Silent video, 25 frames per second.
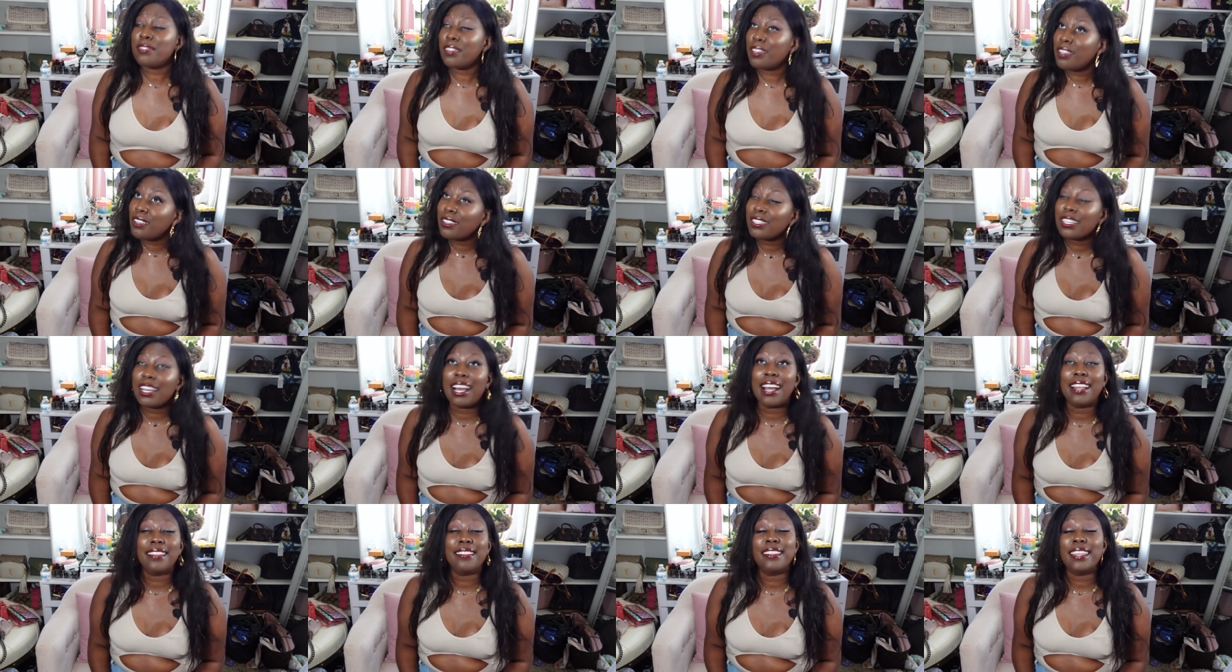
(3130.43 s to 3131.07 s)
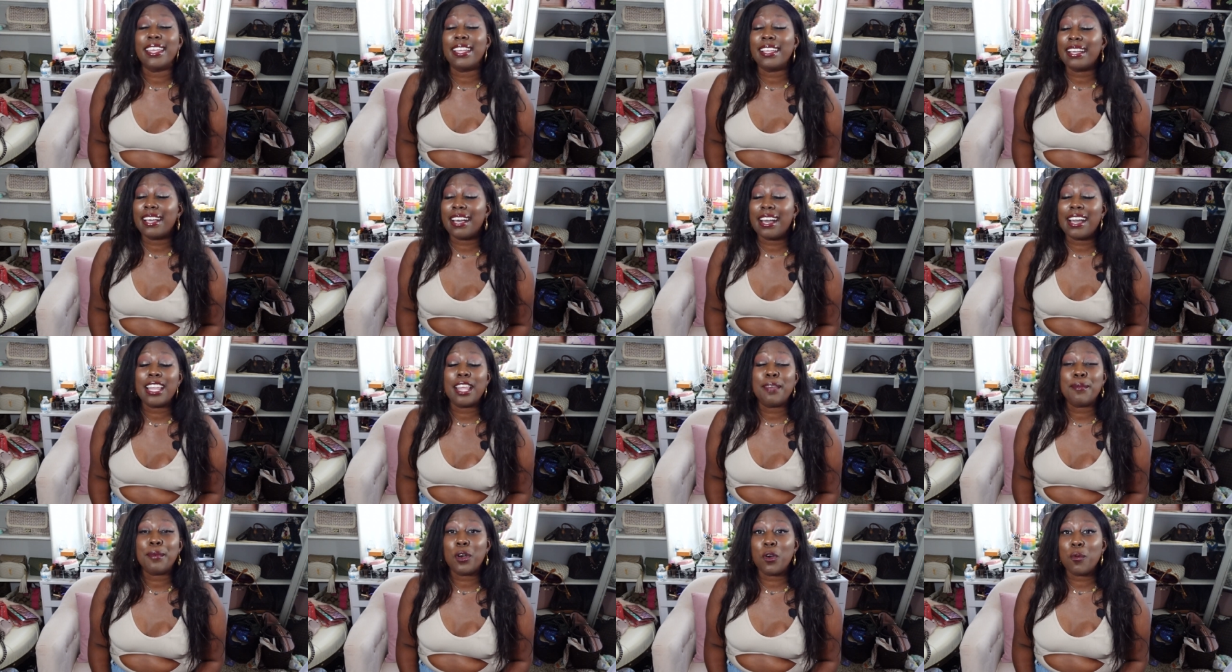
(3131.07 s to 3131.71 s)
Oh God, thank
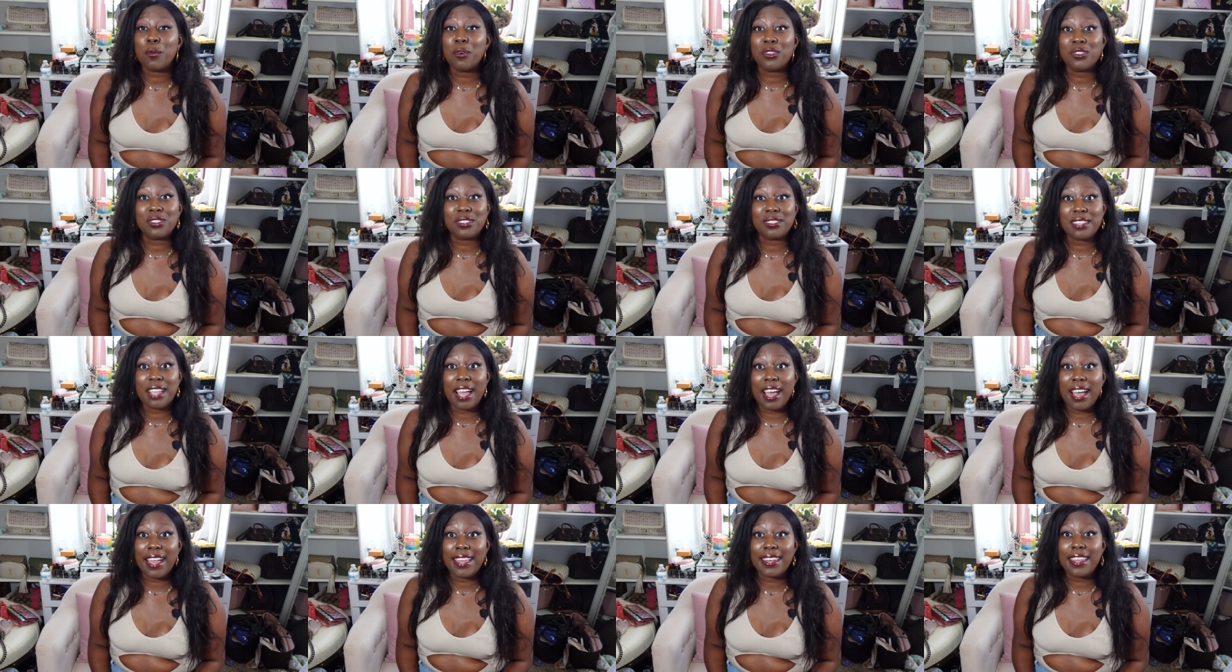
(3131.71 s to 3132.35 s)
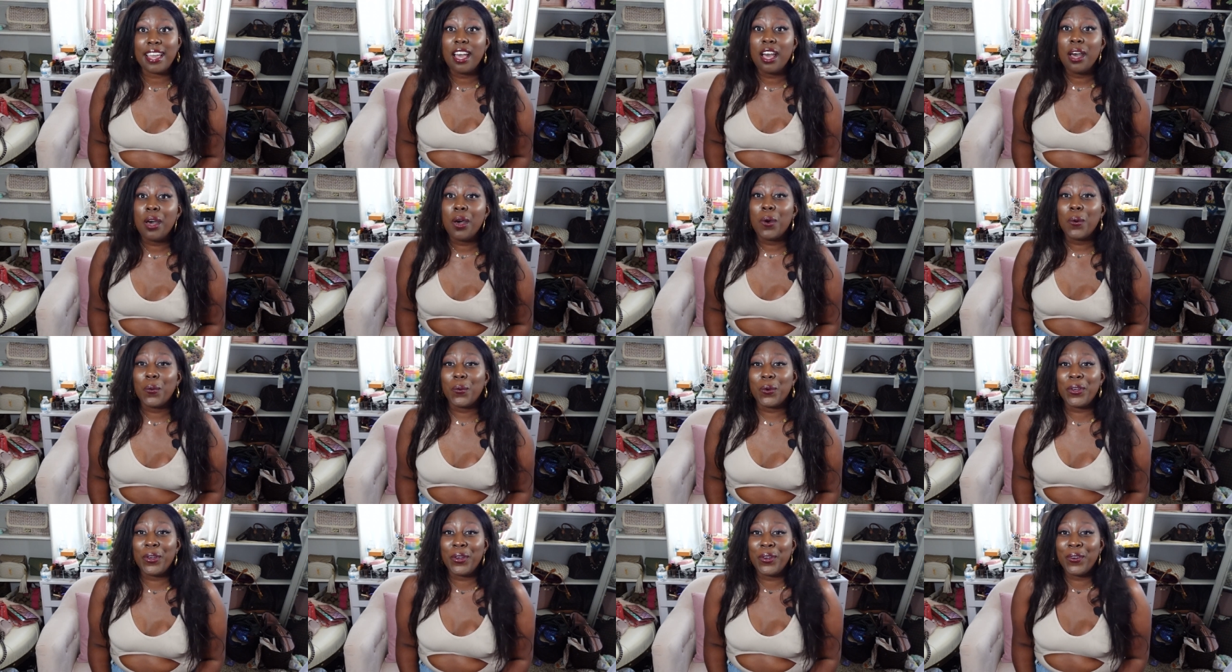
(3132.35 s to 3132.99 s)
God I'm almost done
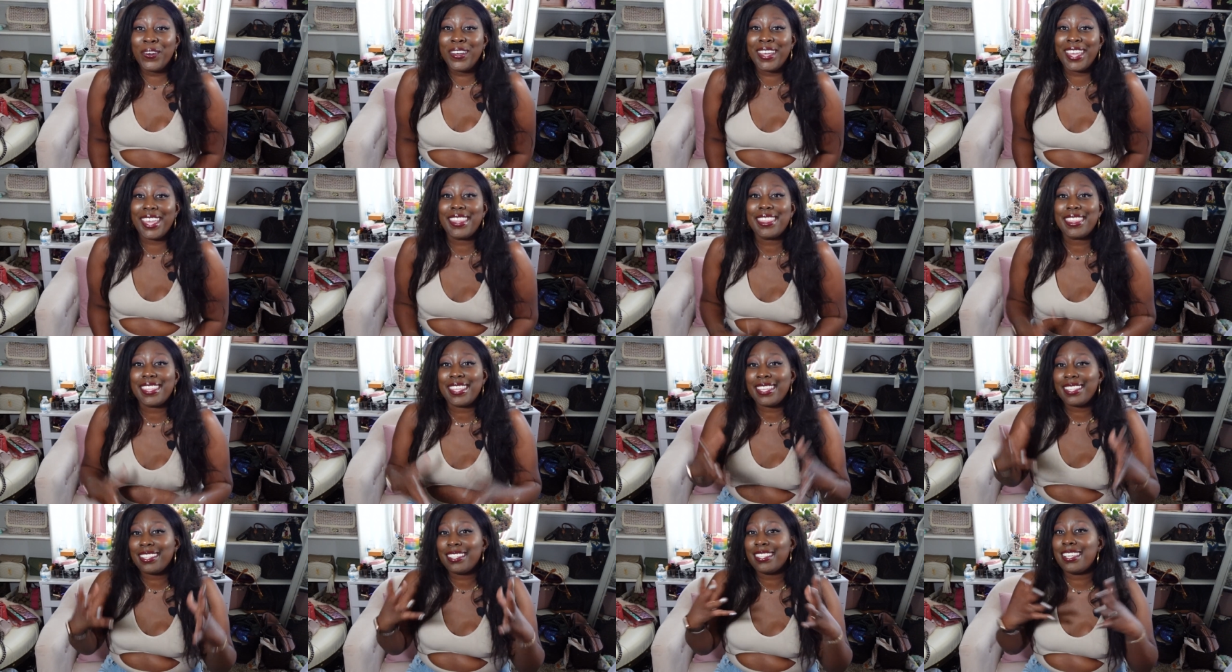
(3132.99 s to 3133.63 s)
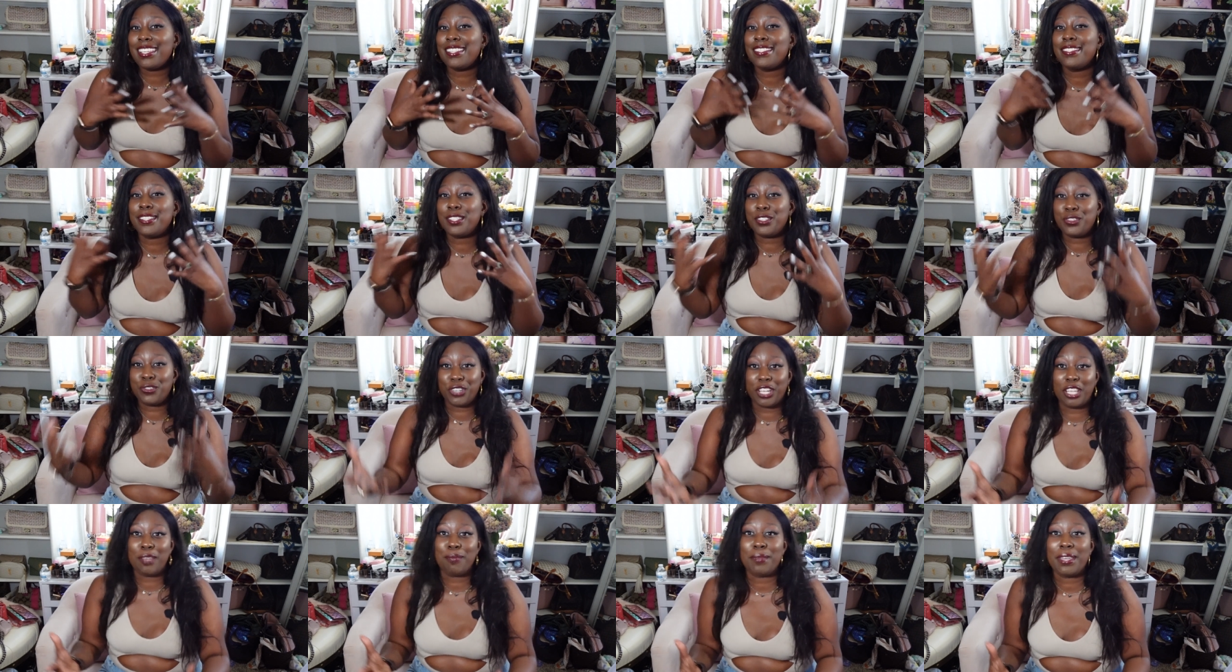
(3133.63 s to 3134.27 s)
with at least the
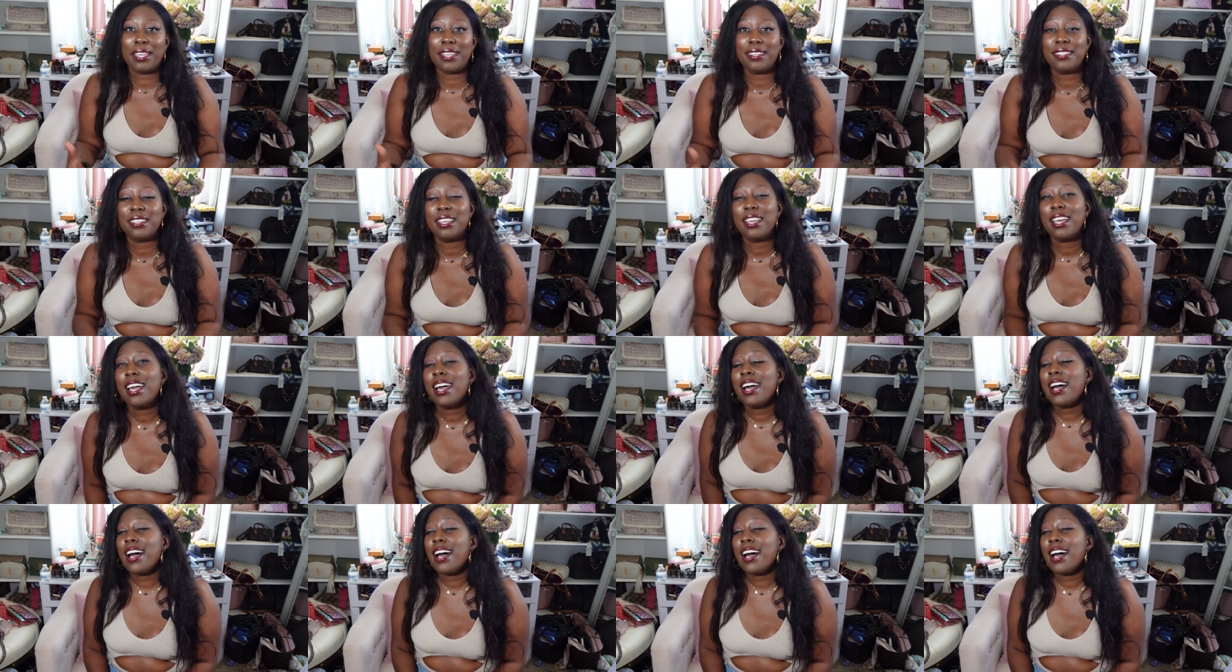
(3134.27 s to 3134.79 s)
treatment,